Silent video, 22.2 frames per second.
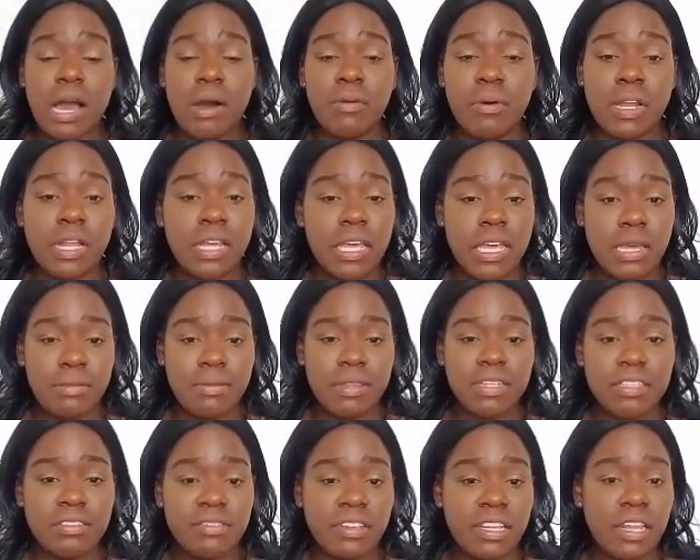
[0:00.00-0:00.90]
I want to keep
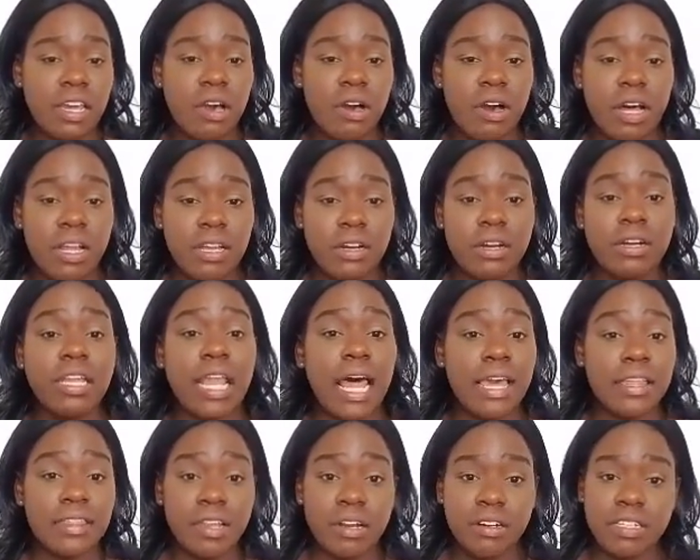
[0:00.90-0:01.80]
this video under
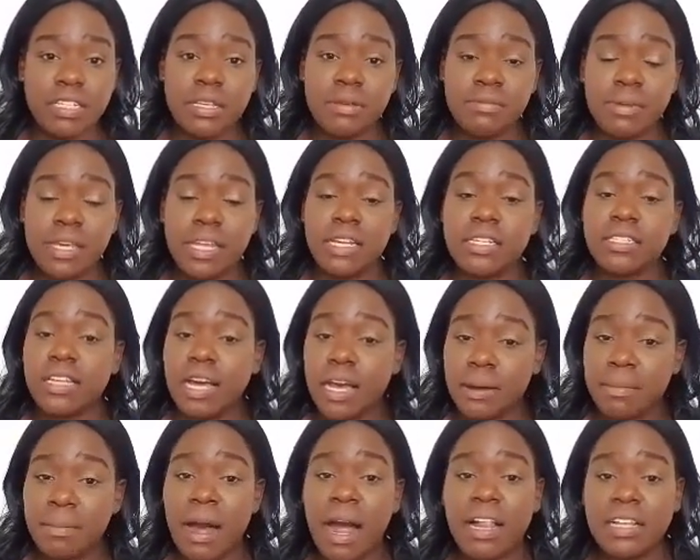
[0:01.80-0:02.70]
like 13 minutes.
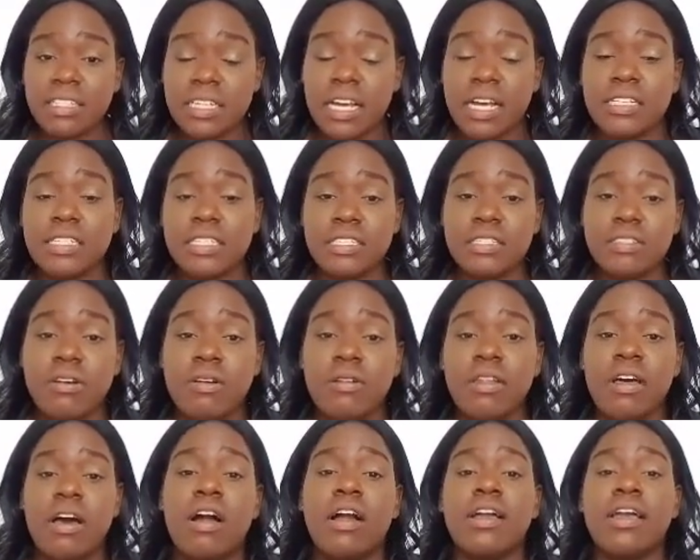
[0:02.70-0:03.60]
I apologize, it's so
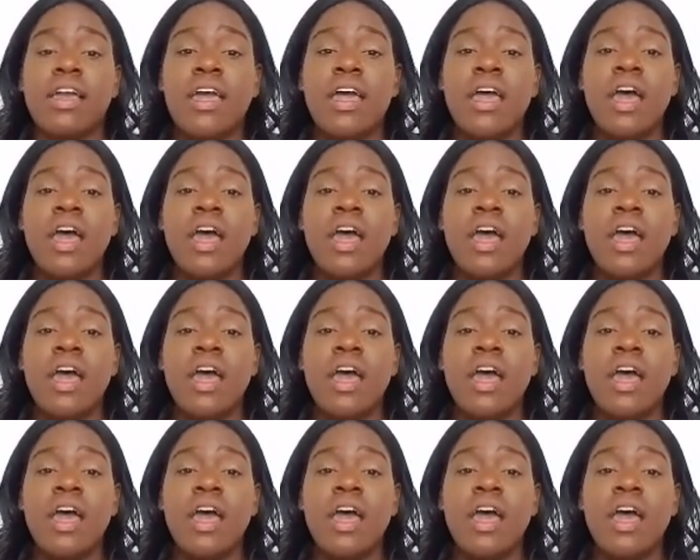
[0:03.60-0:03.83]
long.